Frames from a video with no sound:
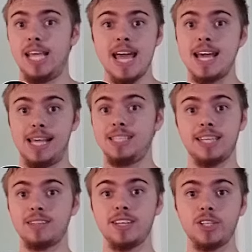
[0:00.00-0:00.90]
Yeah, it
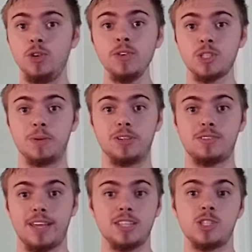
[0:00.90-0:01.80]
sounds like
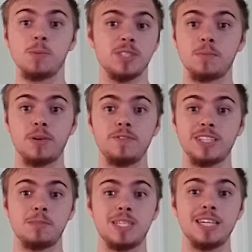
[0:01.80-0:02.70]
Doofenshmirtz, like it's almost a
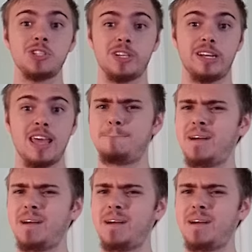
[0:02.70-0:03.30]
perfect imitation,